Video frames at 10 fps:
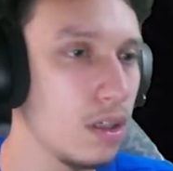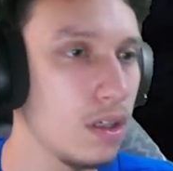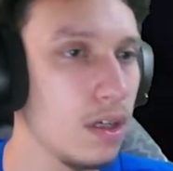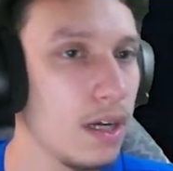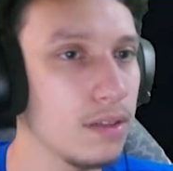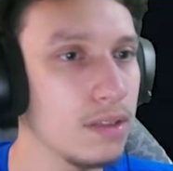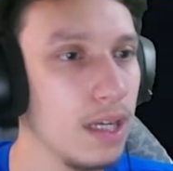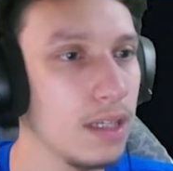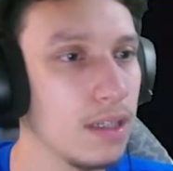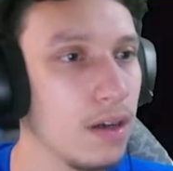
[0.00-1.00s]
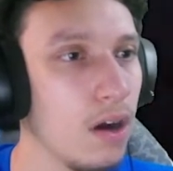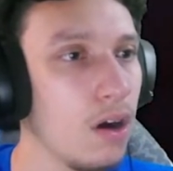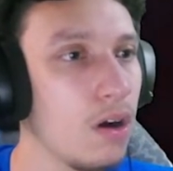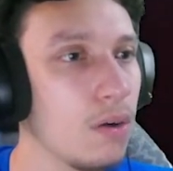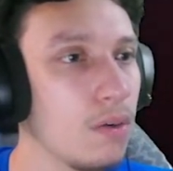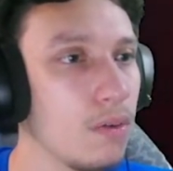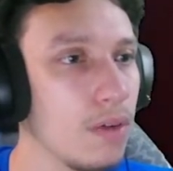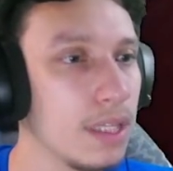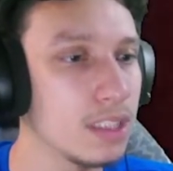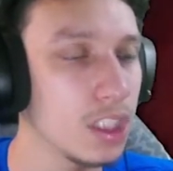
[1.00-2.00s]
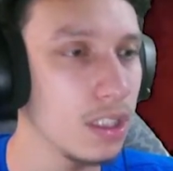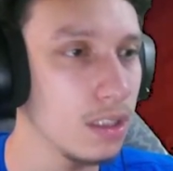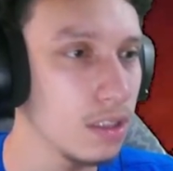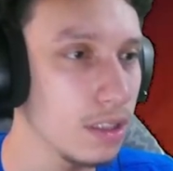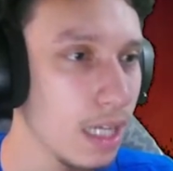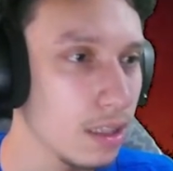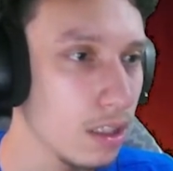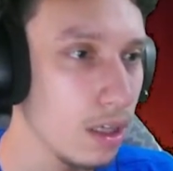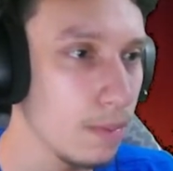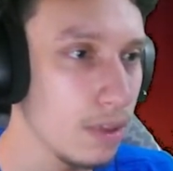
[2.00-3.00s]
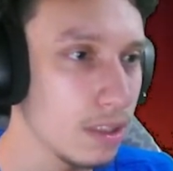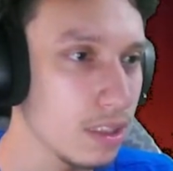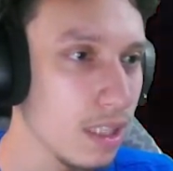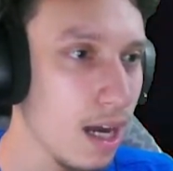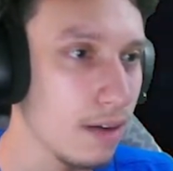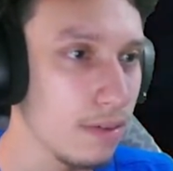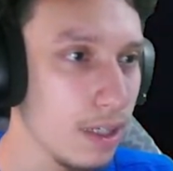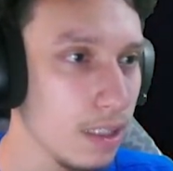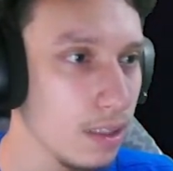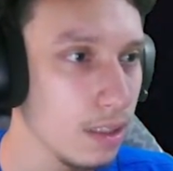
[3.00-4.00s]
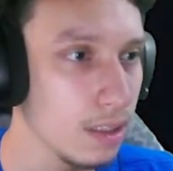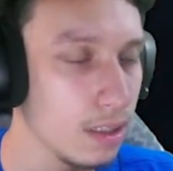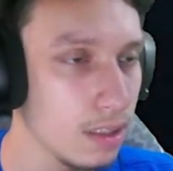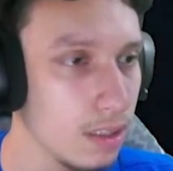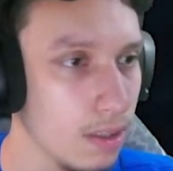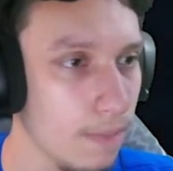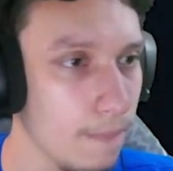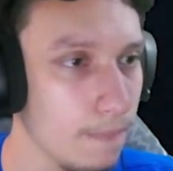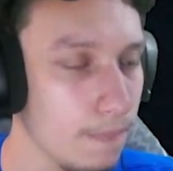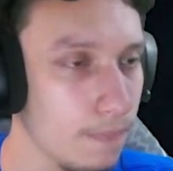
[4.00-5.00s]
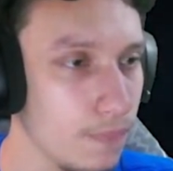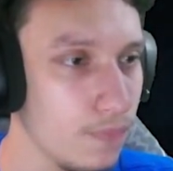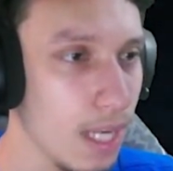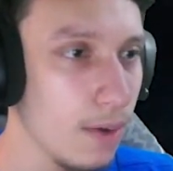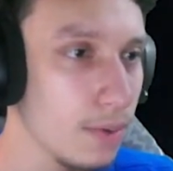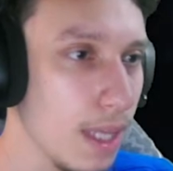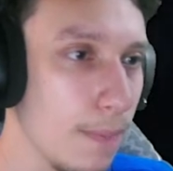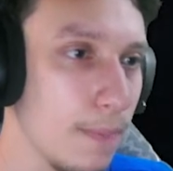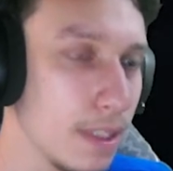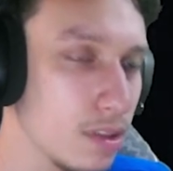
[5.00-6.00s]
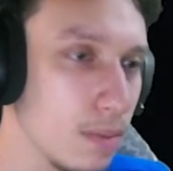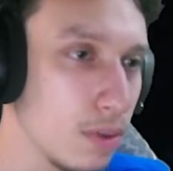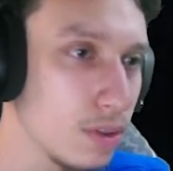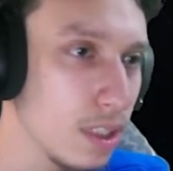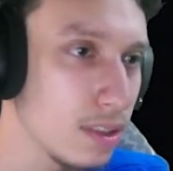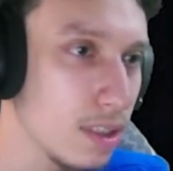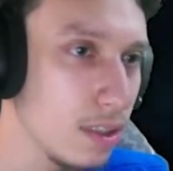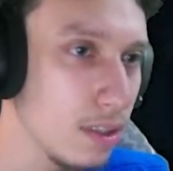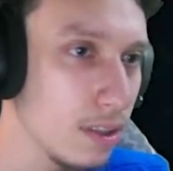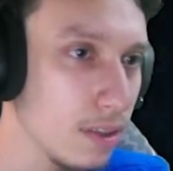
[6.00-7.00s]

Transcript: I don't get it. Oh, it shouldn't look at the number. It's not, right? That, that makes the most sense, I think.